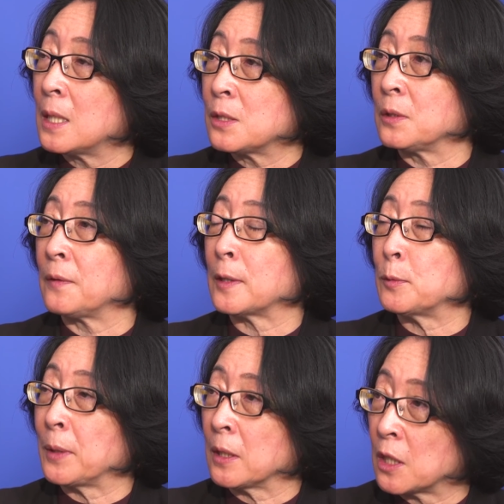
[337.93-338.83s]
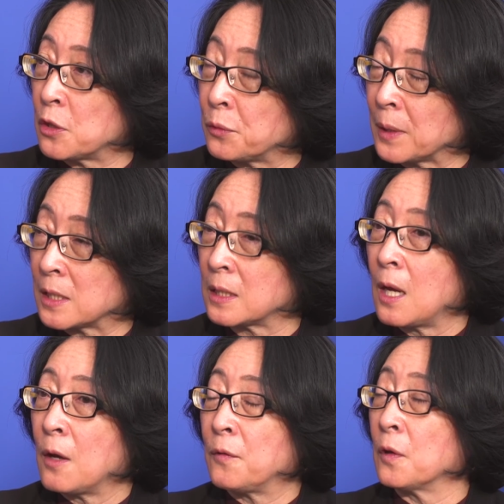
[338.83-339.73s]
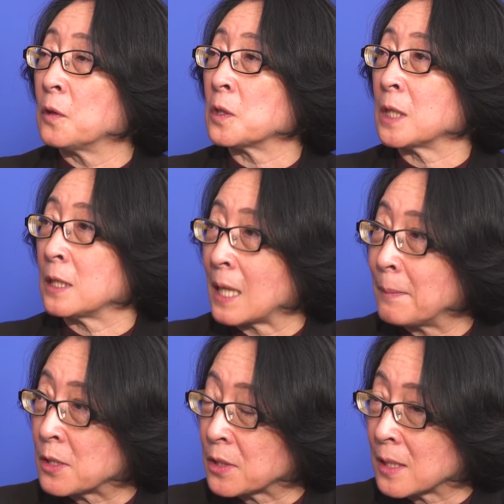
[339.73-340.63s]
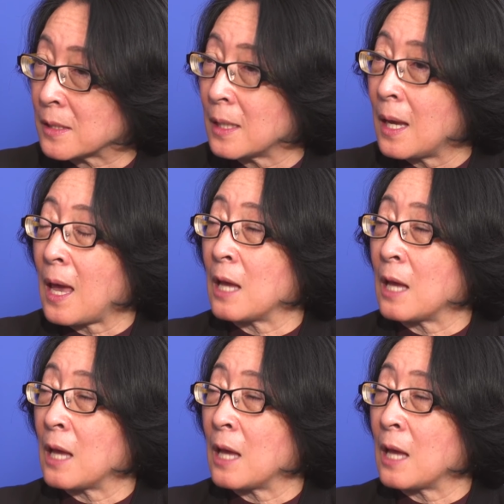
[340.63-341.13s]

to developing countries for loss and damages.